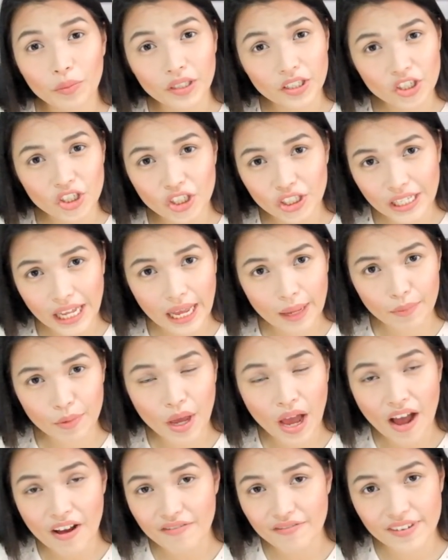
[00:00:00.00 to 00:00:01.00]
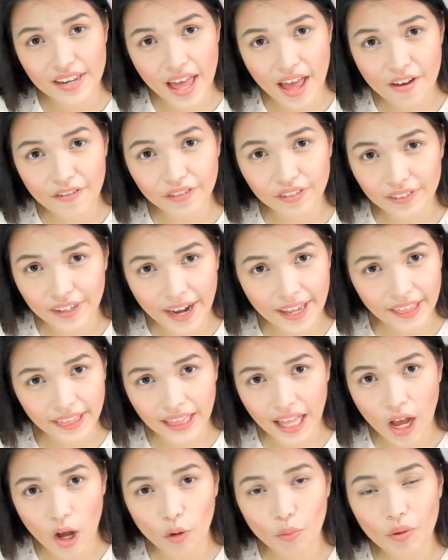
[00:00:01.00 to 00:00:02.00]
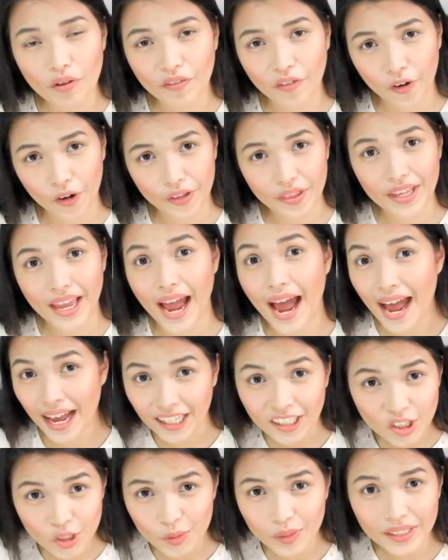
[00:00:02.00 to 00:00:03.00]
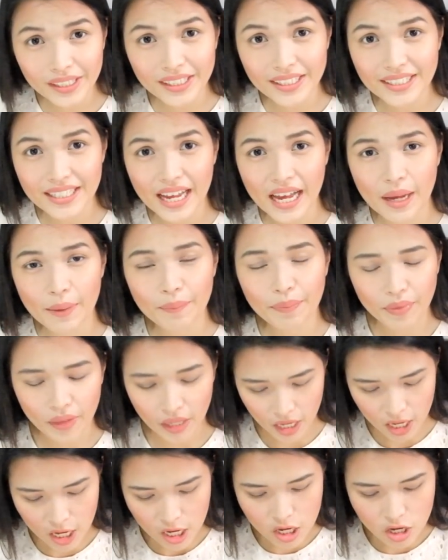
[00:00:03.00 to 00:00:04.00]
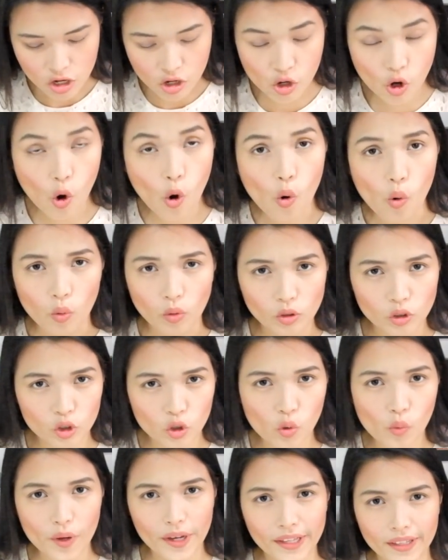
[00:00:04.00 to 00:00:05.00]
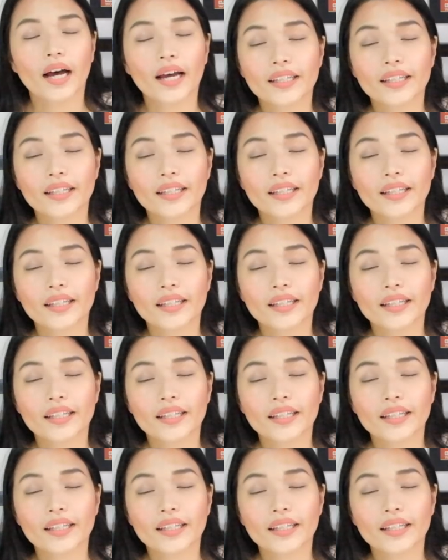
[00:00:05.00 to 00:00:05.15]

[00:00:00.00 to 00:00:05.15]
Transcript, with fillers: much time you have left right now before the actual exam, go do it.